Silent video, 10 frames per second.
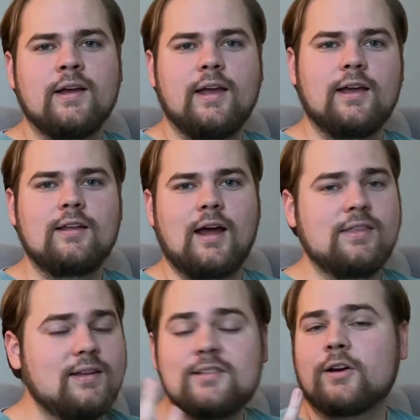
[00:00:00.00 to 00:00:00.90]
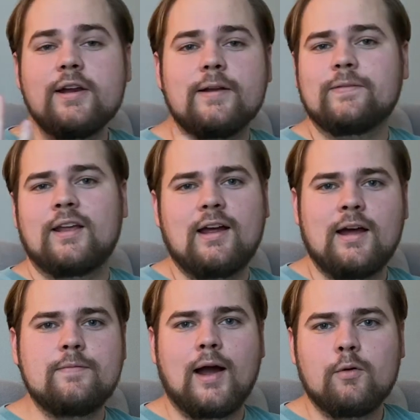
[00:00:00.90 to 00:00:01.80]
And I think it's great. And
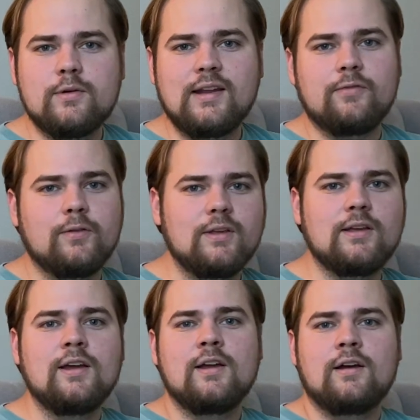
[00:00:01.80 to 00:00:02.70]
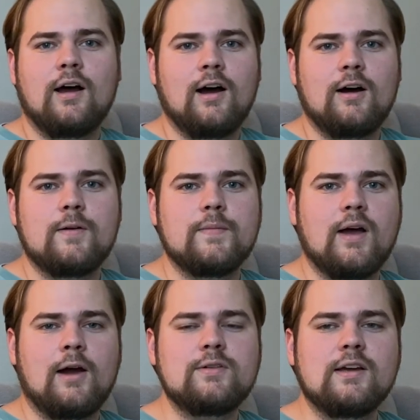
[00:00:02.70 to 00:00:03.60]
I would definitely
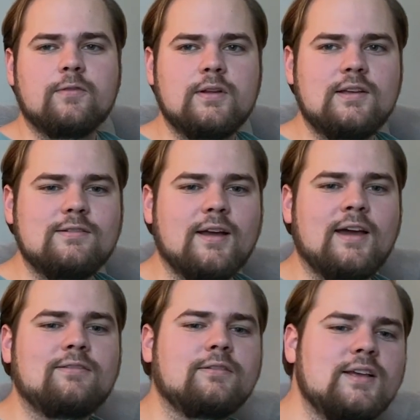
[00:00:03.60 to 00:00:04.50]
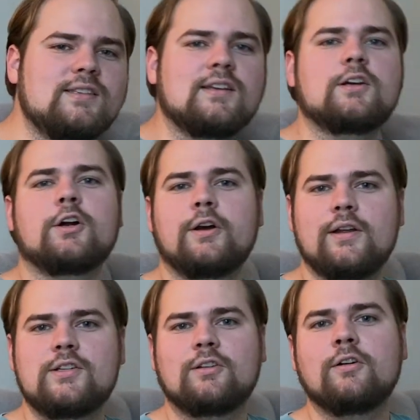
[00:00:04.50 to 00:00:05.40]
at least
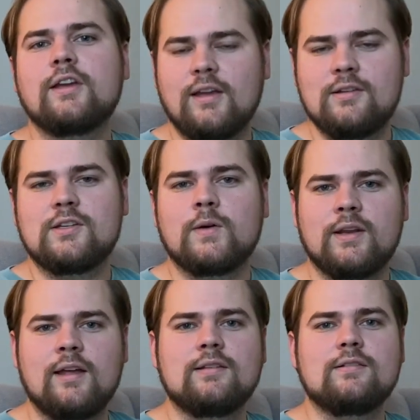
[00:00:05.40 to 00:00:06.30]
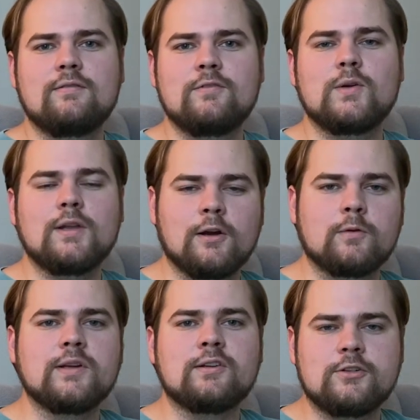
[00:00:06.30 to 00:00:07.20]
encourage looking into it and doing your own
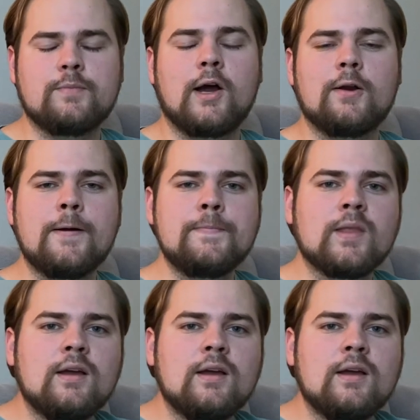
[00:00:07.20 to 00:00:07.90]
research about it.